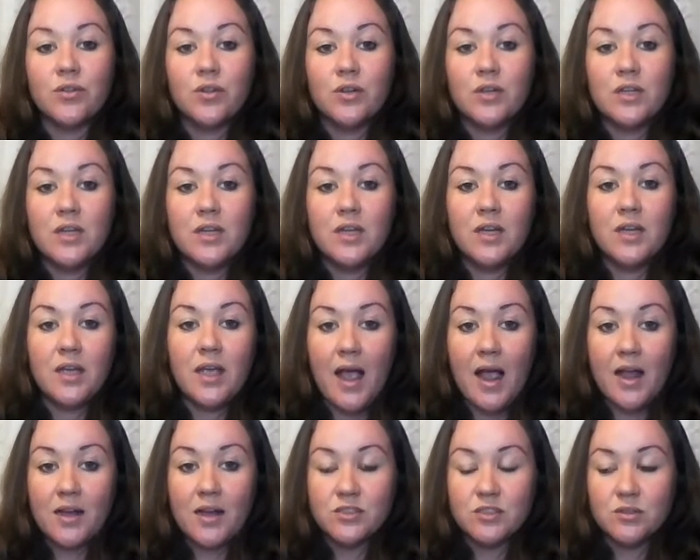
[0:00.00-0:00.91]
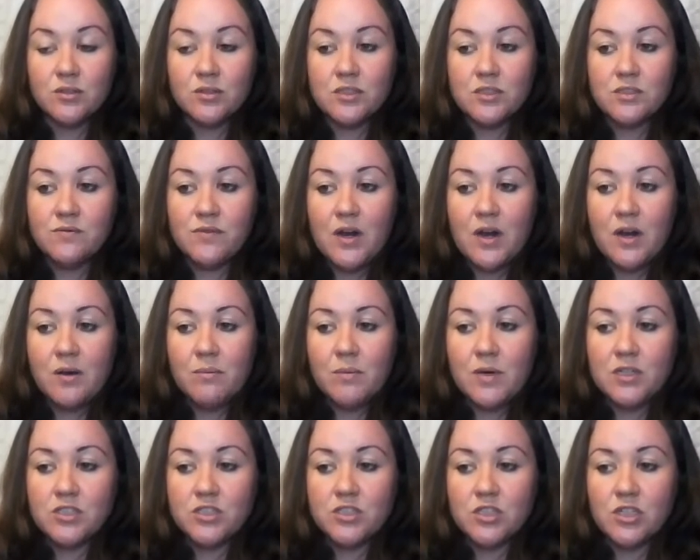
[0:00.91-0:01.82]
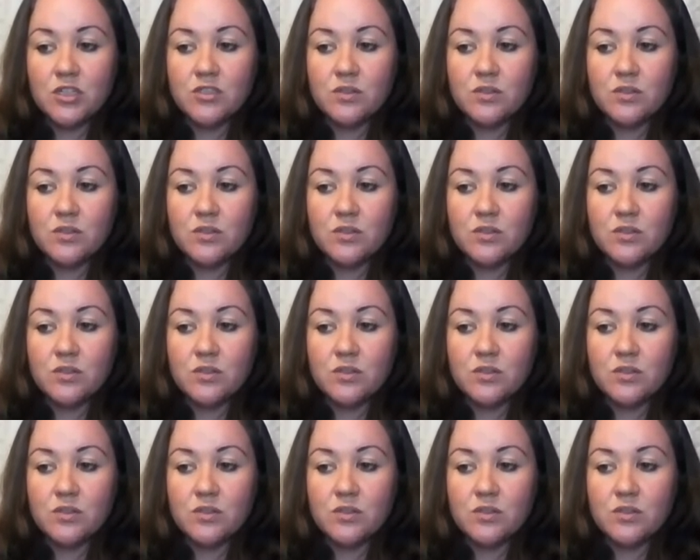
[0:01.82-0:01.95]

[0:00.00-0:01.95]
the leading actor is very much